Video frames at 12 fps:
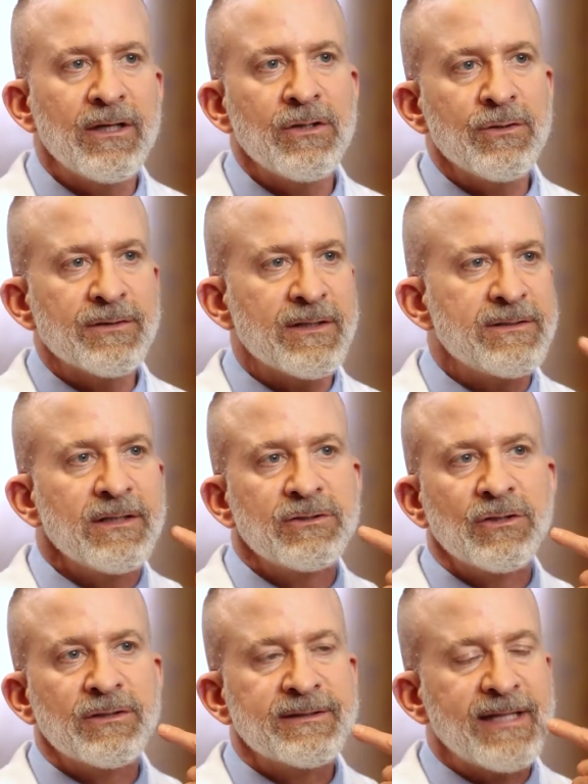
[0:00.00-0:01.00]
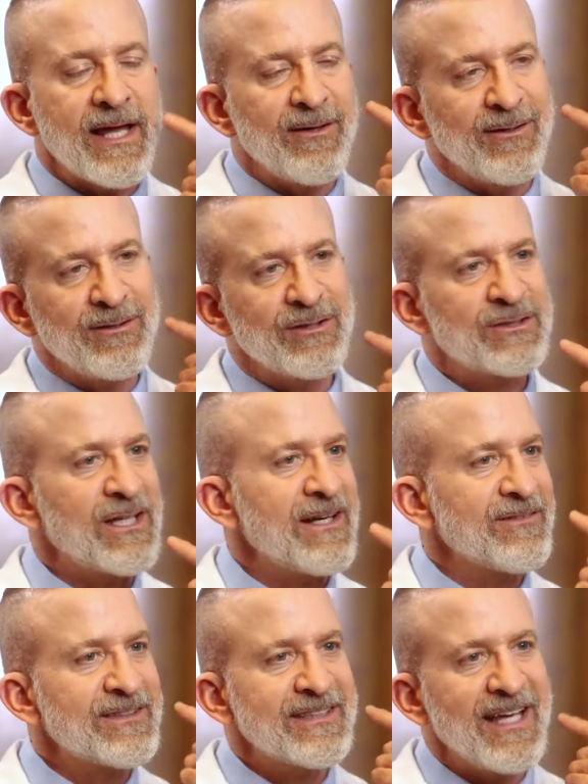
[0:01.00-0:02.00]
can use a digital scanner to just kind
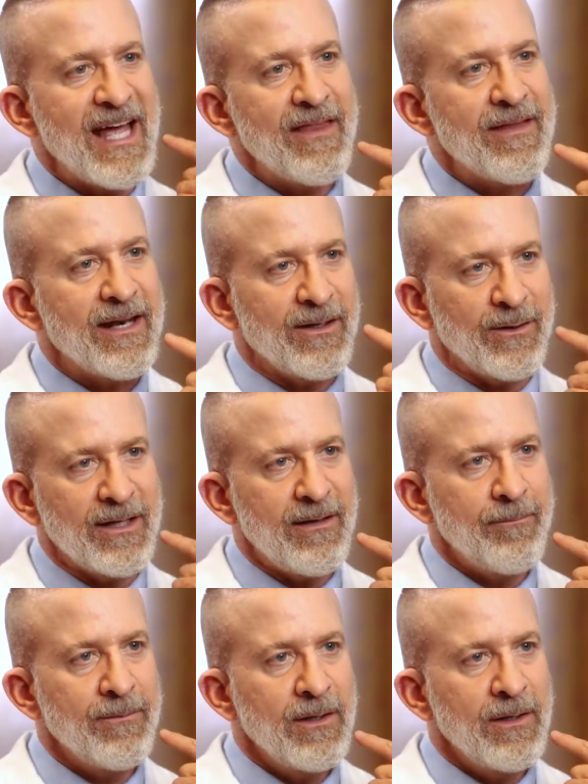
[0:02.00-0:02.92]
of scan that area.